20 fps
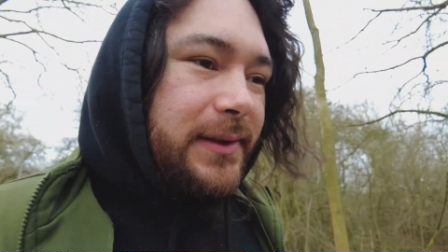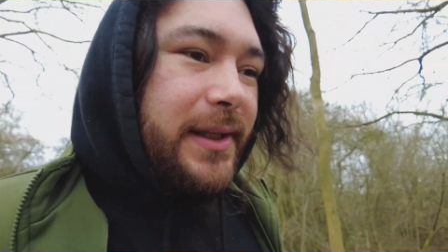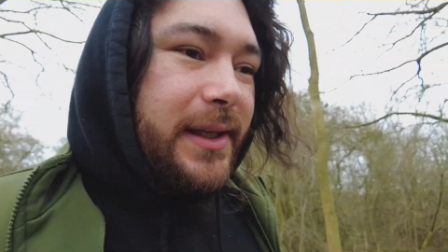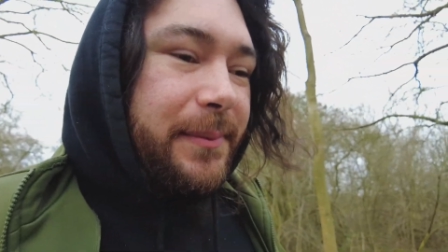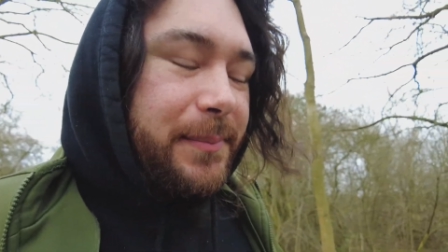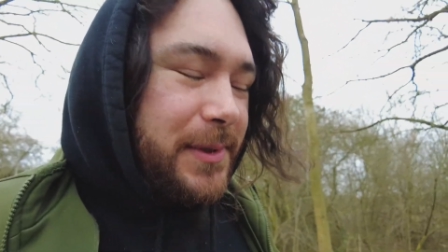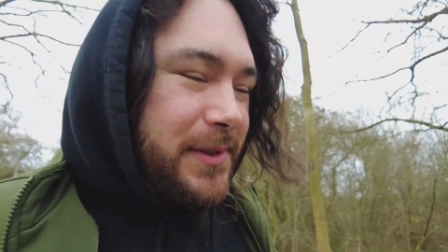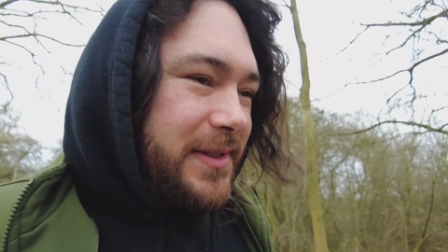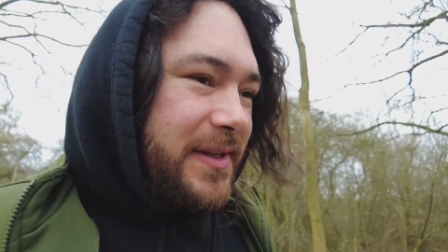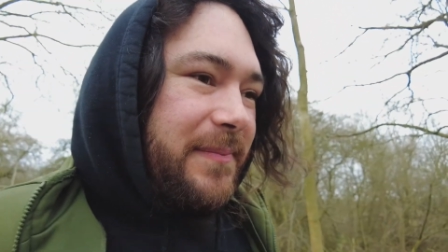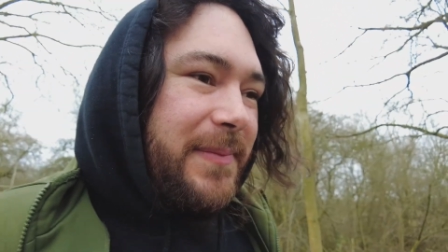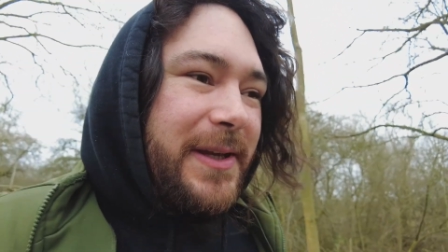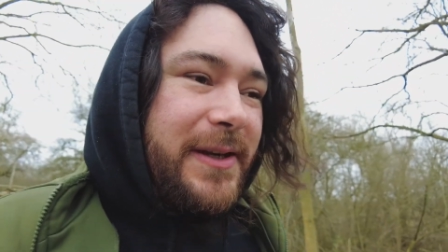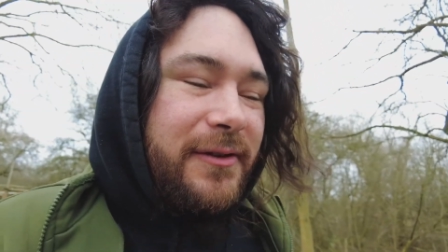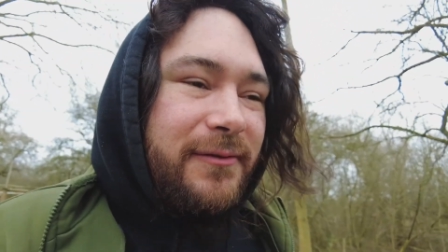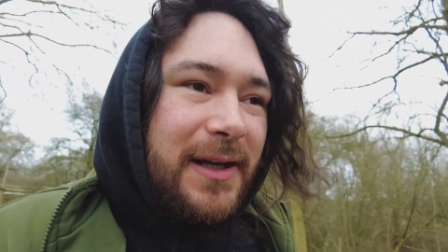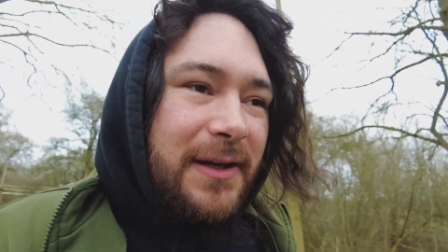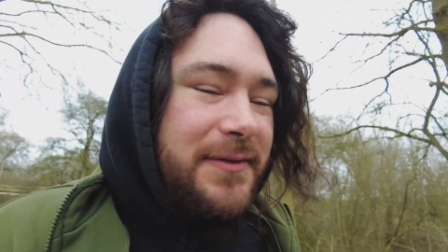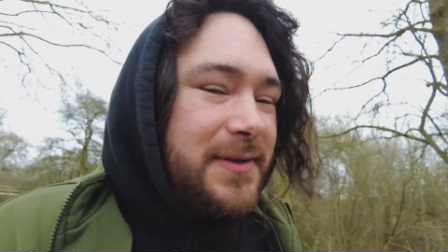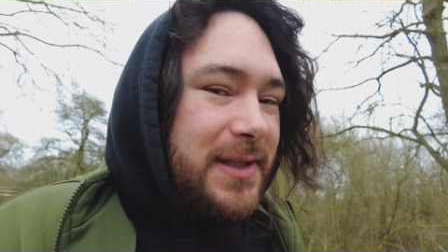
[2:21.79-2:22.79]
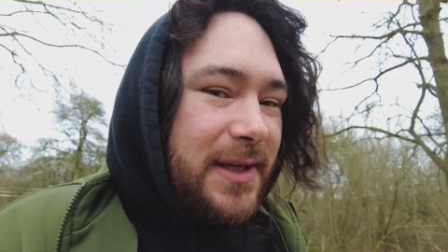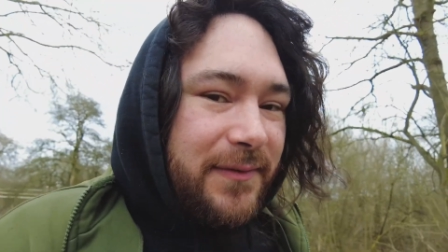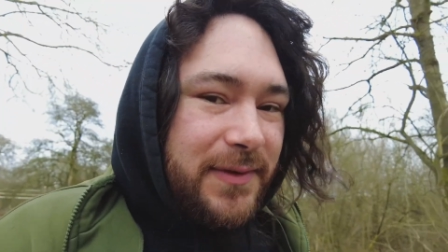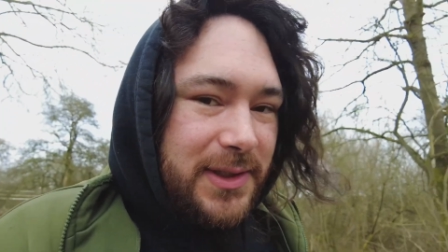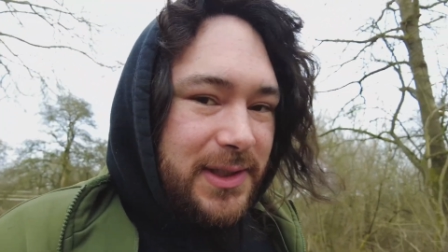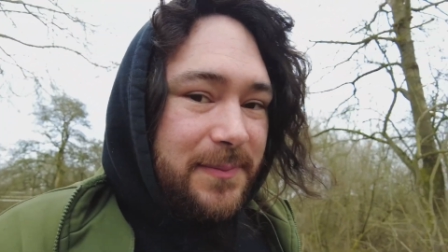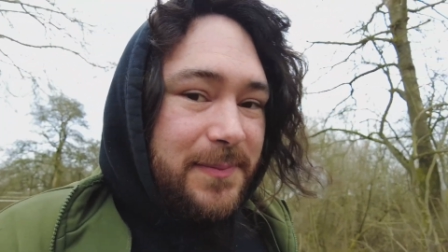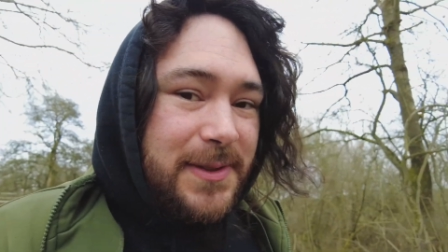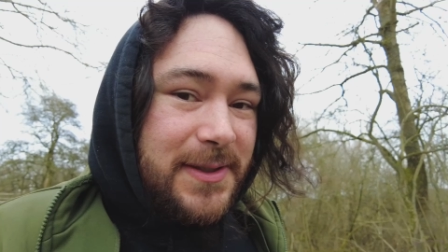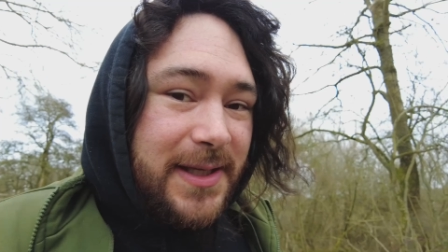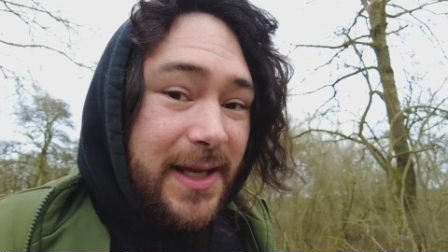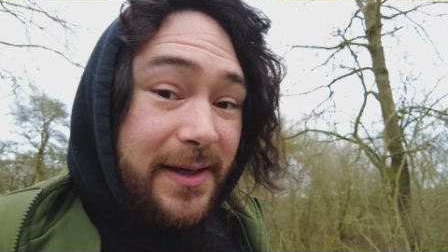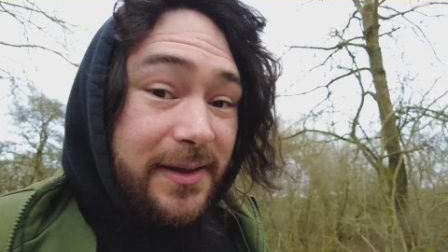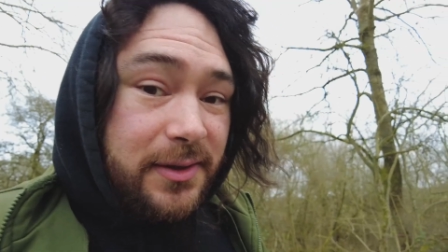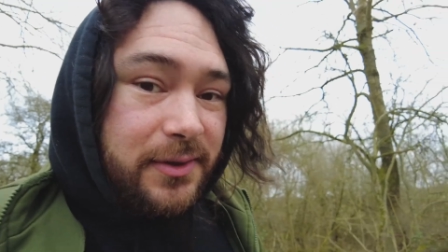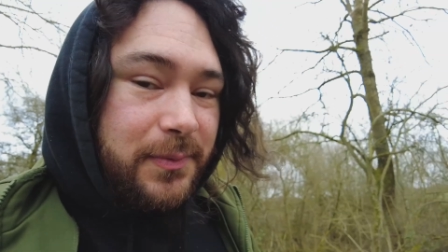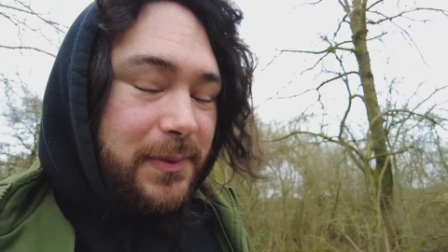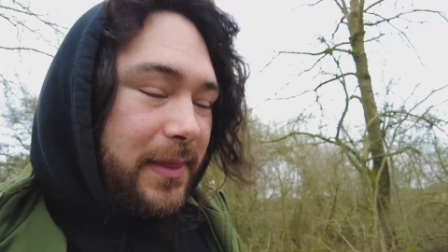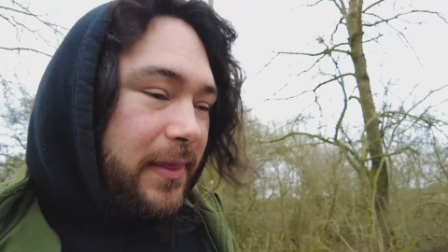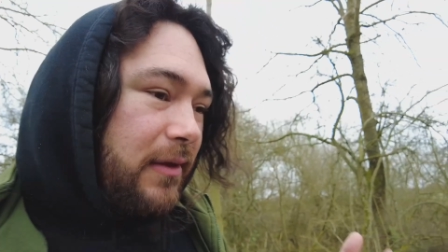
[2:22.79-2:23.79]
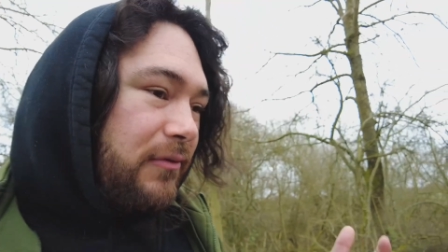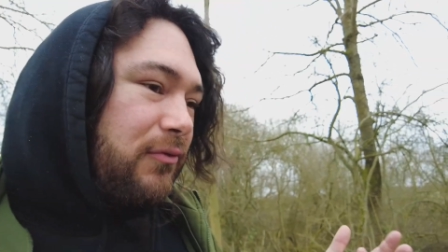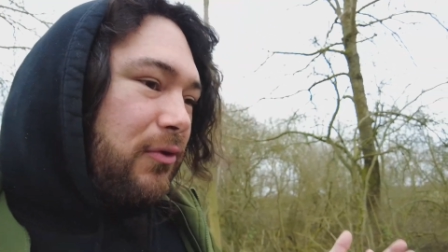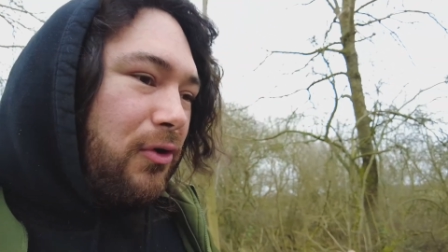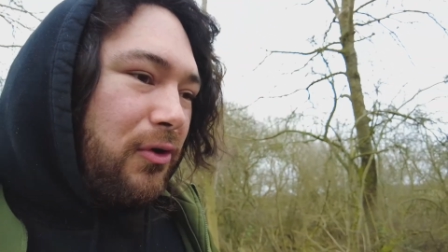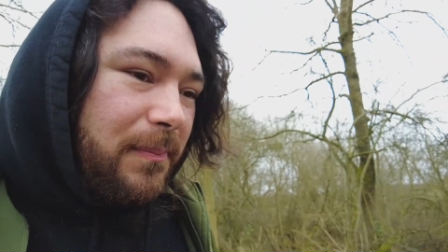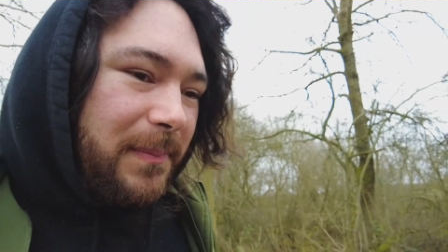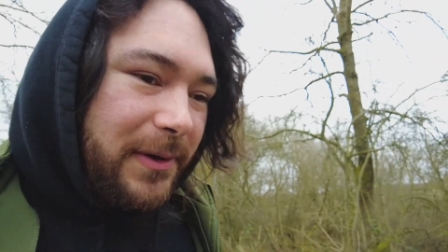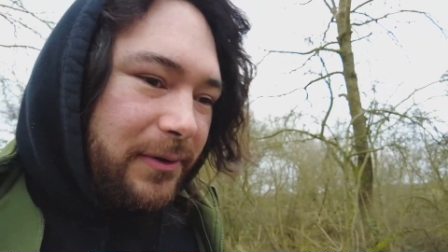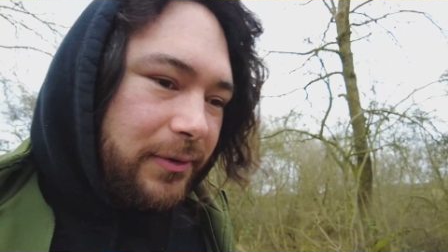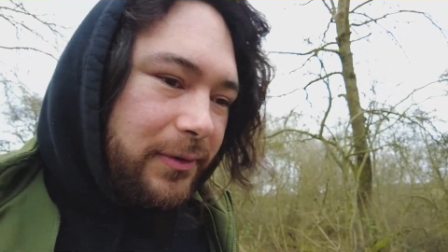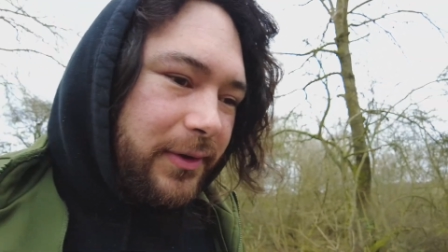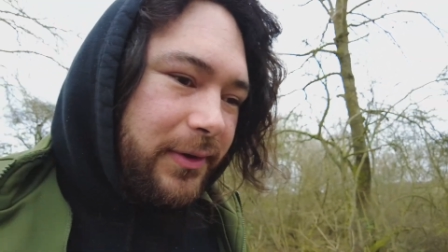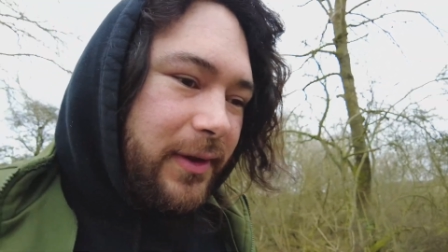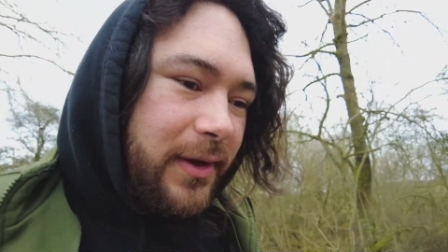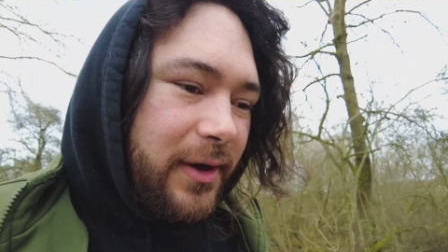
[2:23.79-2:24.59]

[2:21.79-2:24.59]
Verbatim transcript: it must have been around 70% with the raw milk